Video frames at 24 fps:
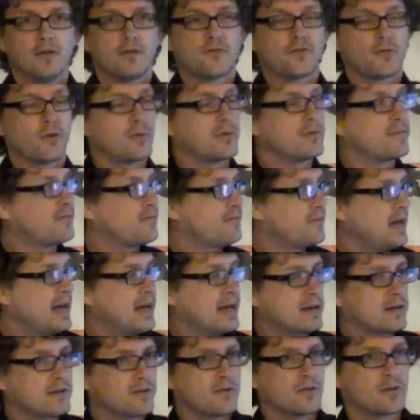So in
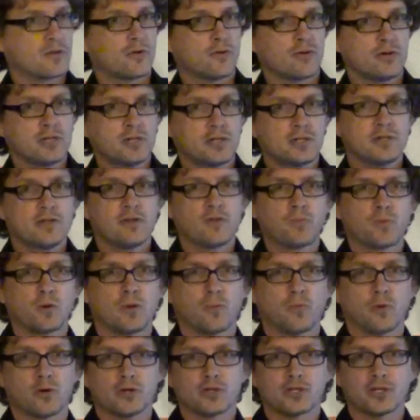fact, the Christians
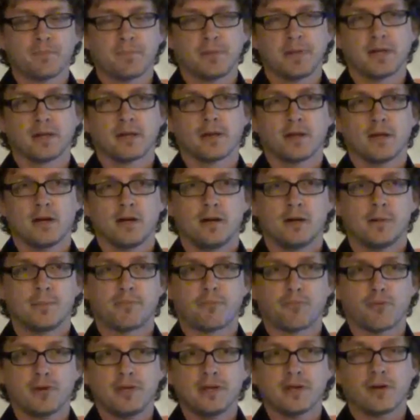were worshiping a
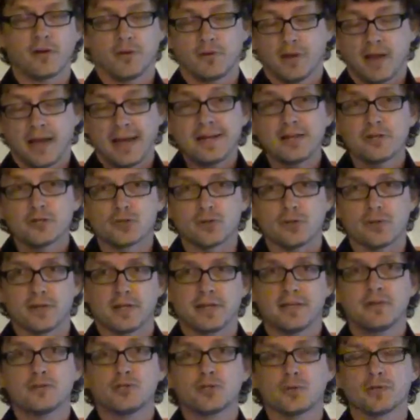pre, an
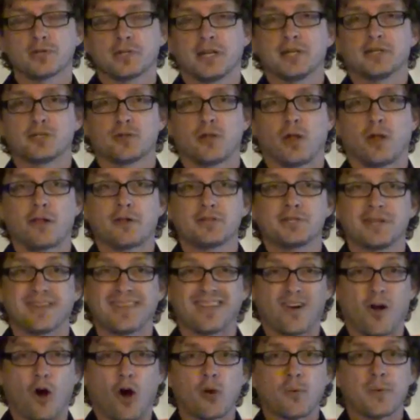angel in Jewish angelology
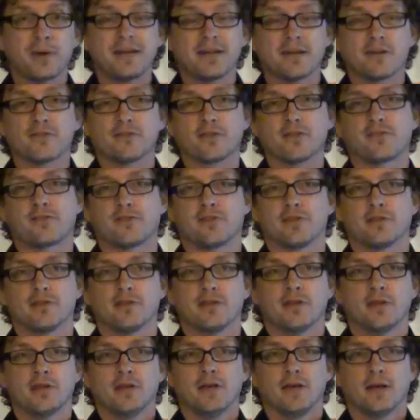that already
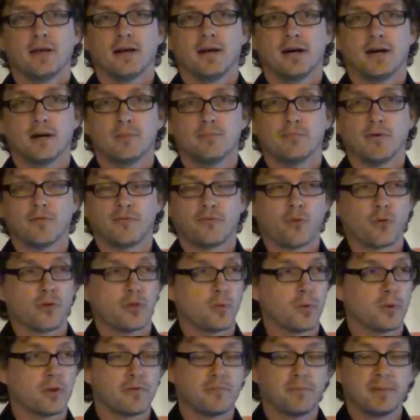existed uh, before
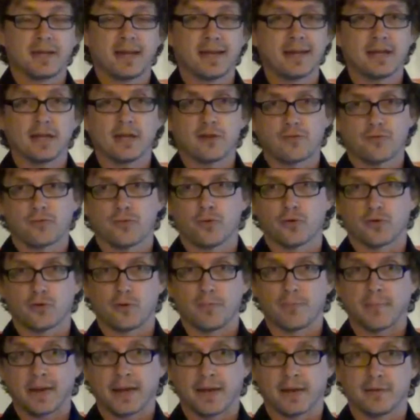there would have been any
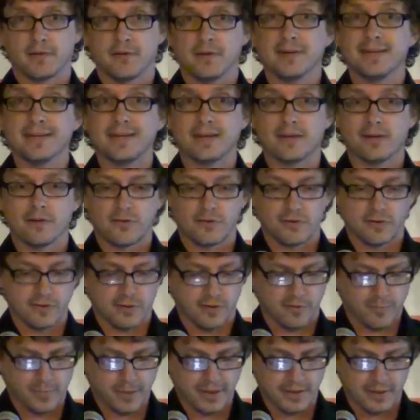historical man needed to
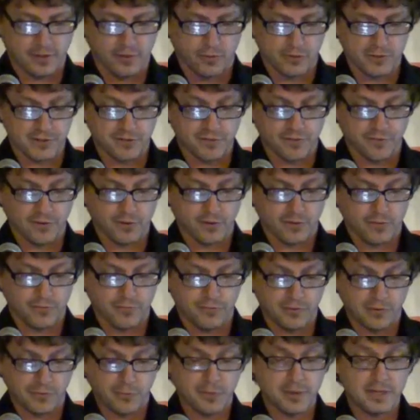explain the origins of the,
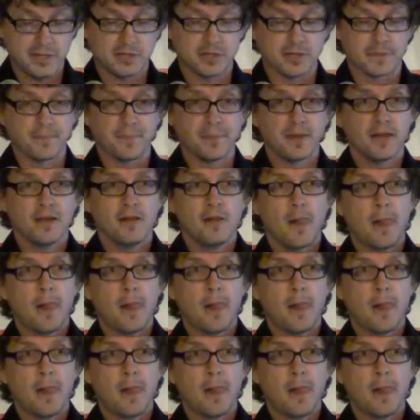of the religion.